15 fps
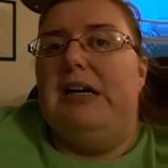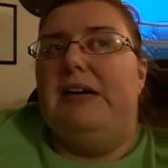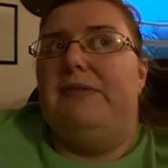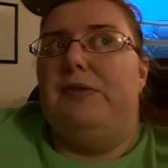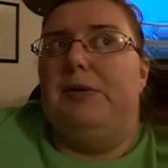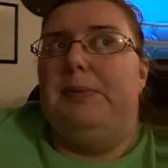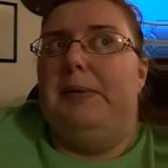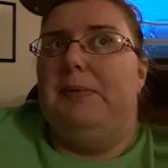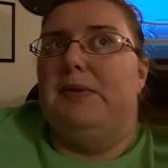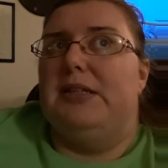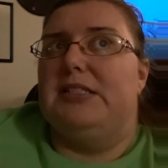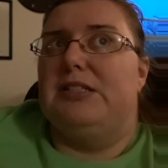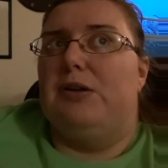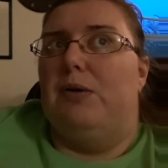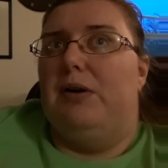for people
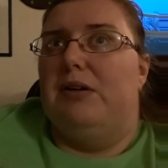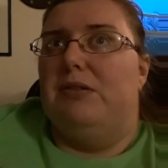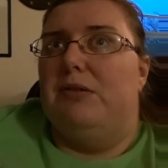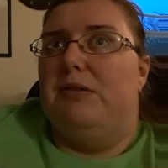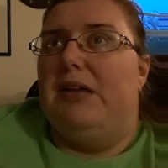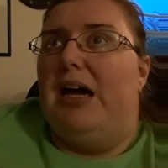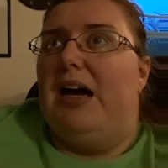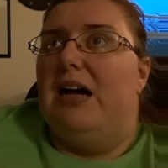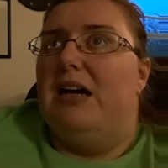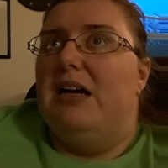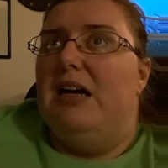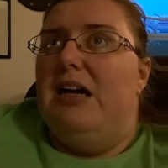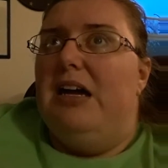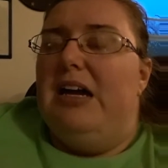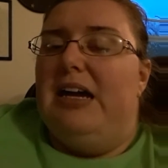that's going through that,
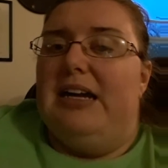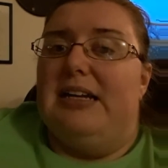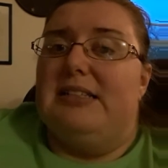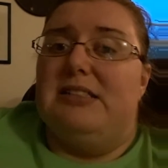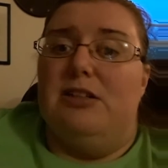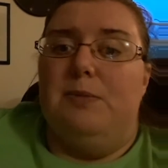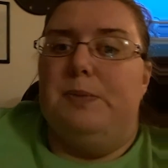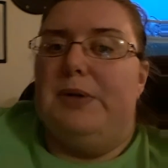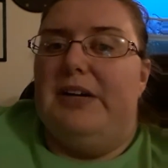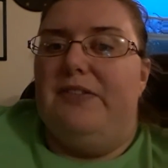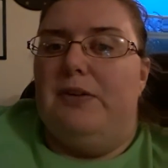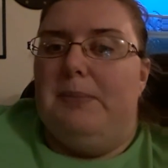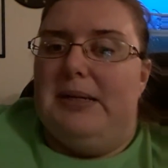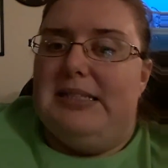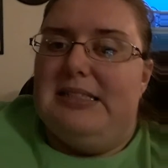and I still pray
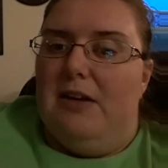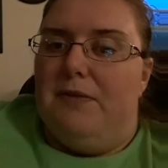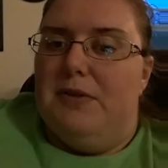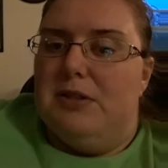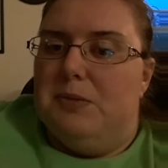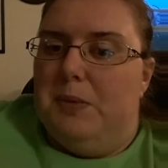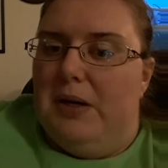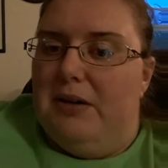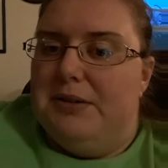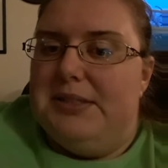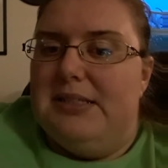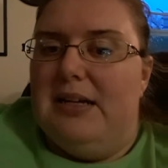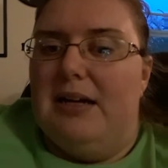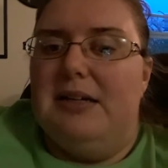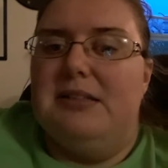for myself as well.
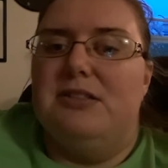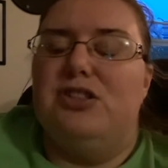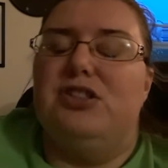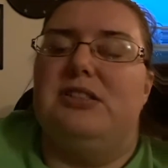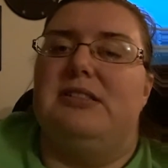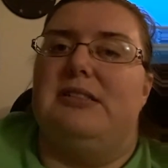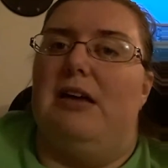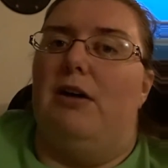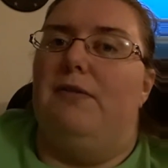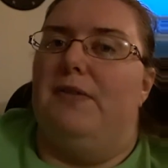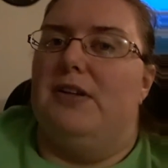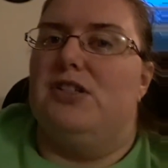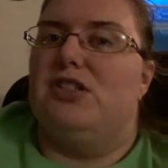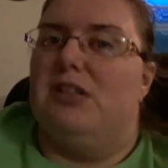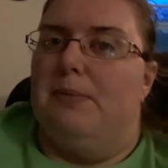It's not
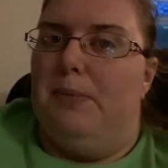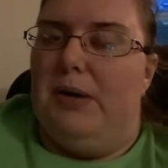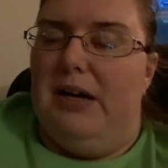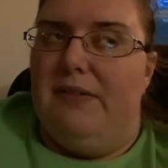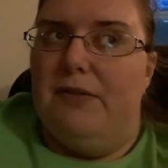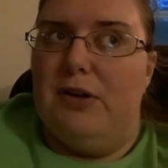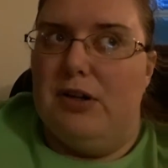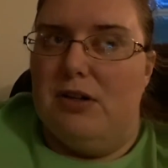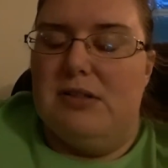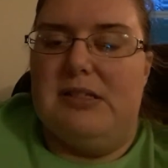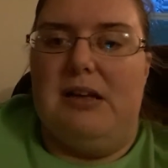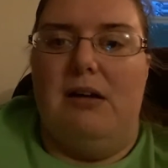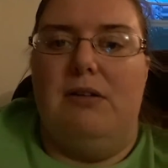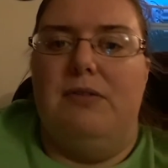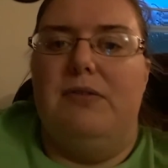selfish to pray for
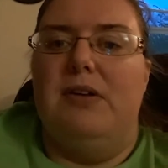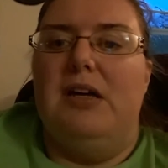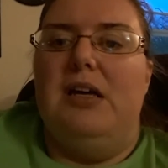yourself.